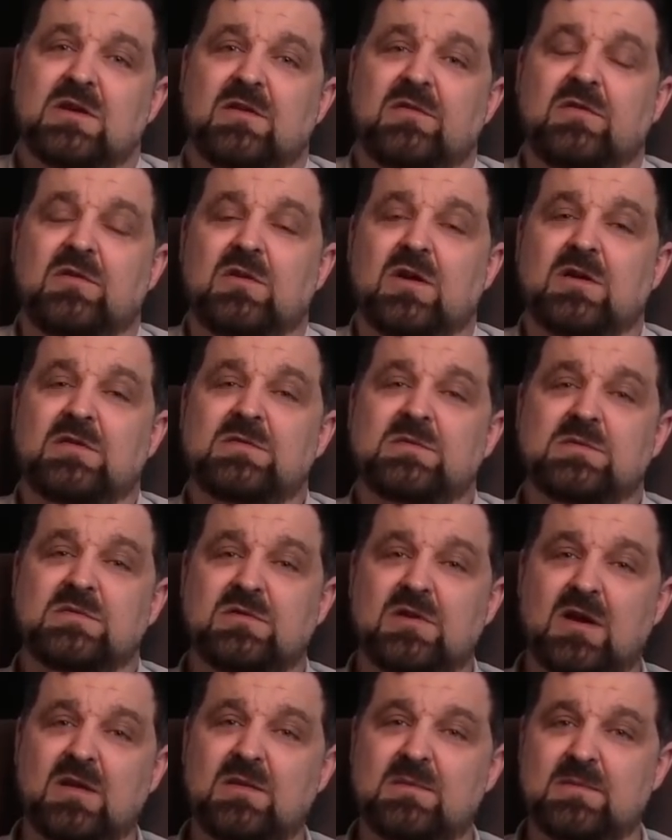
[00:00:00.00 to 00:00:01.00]
If you're not
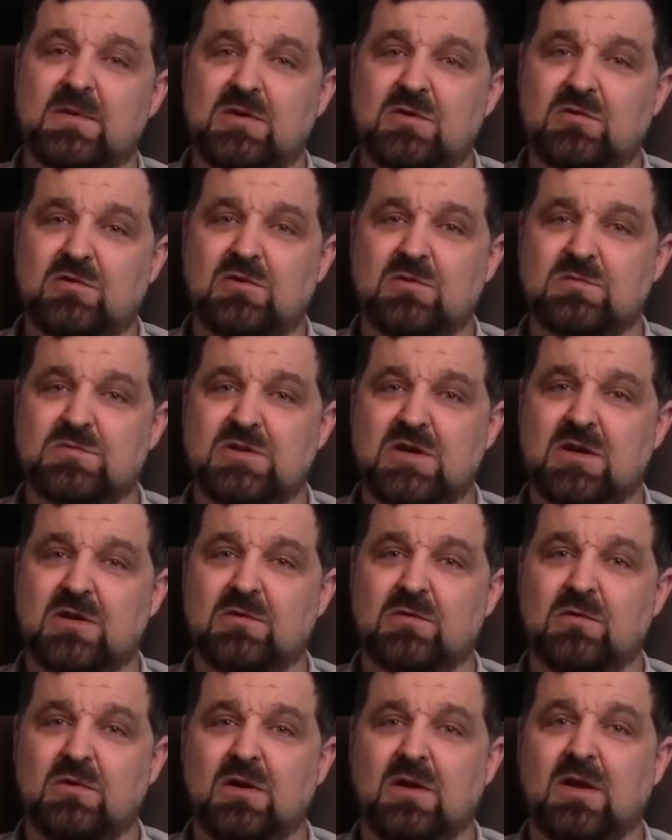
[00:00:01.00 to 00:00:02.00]
subscribed to my YouTube
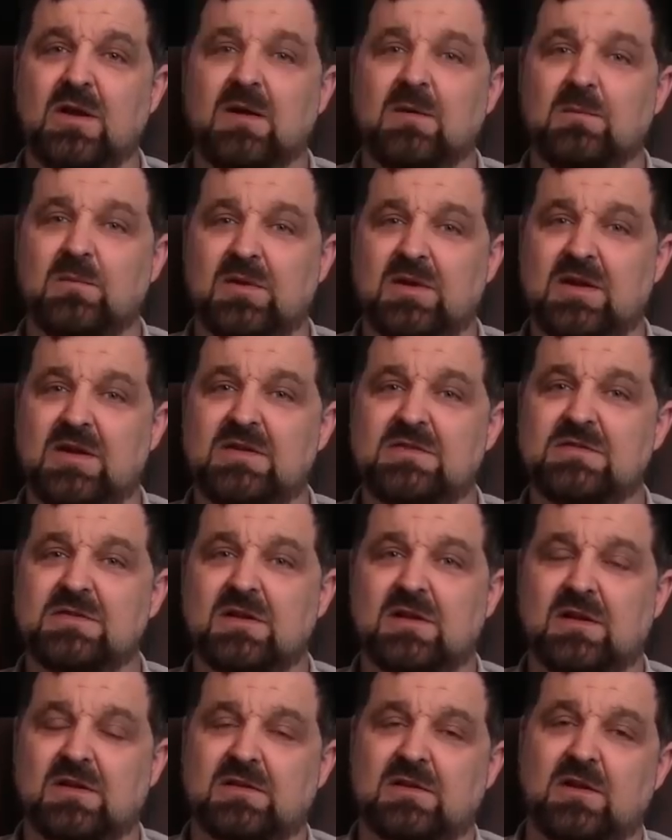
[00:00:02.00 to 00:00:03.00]
channel, please
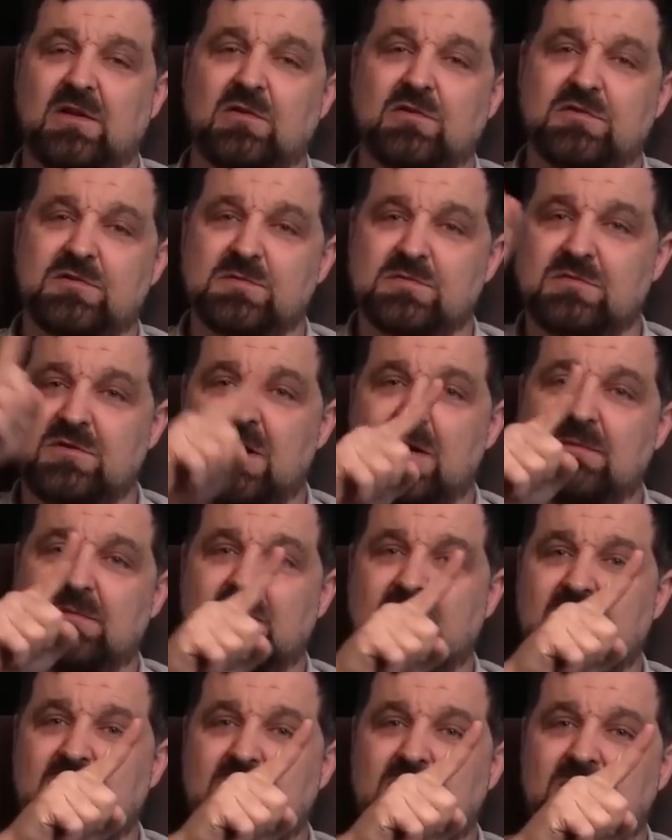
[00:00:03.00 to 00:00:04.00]
click the little subscribe
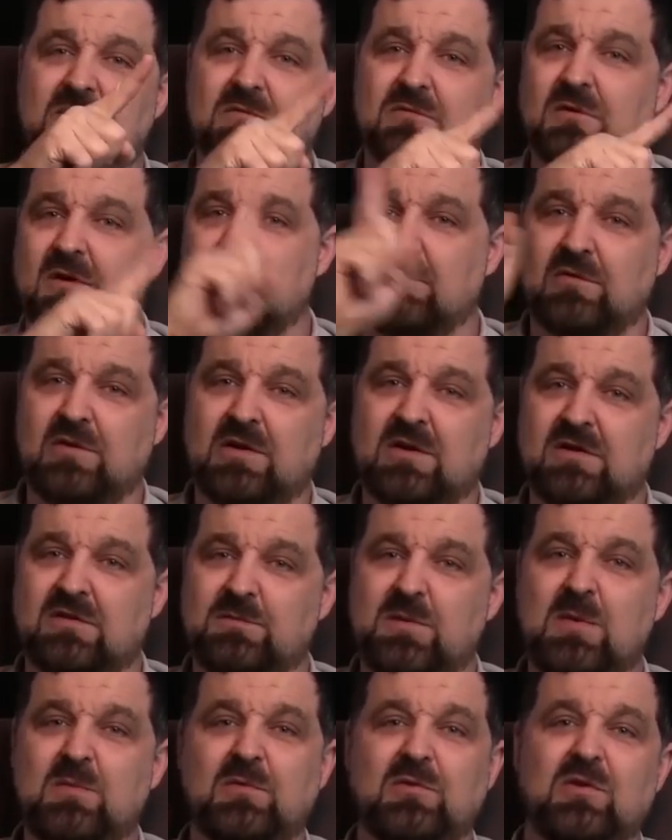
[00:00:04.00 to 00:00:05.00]
button wherever it is.
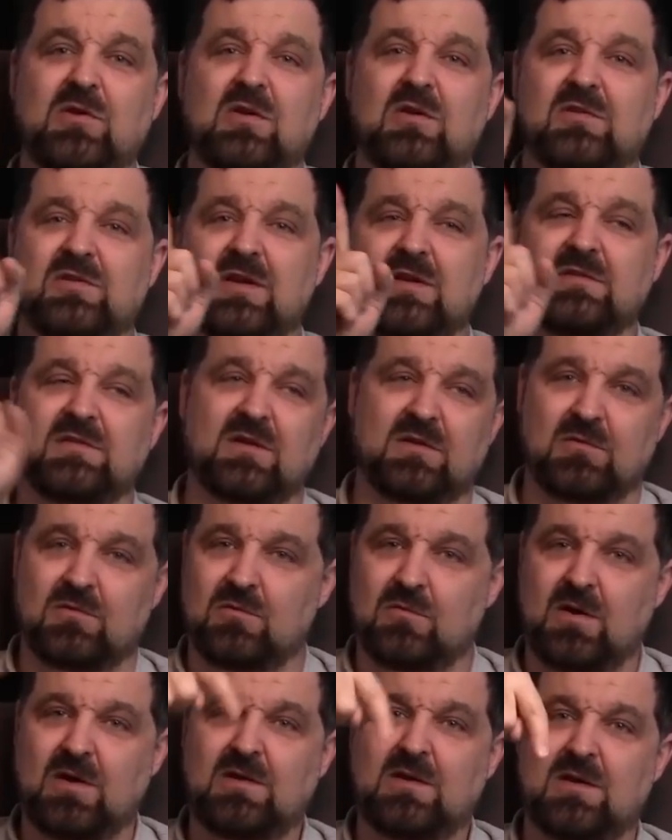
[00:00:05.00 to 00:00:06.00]
People do it all the time. It's like
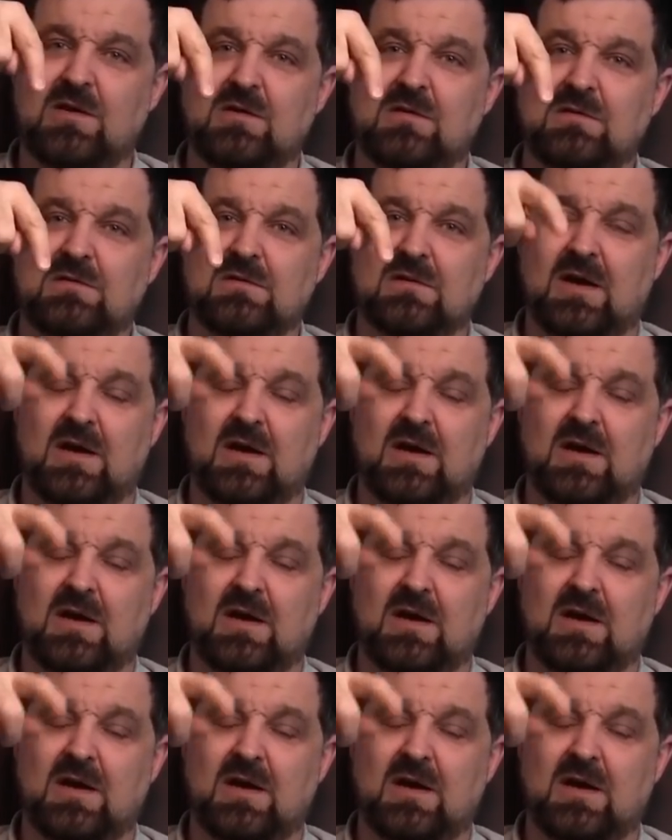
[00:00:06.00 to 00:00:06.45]
right there.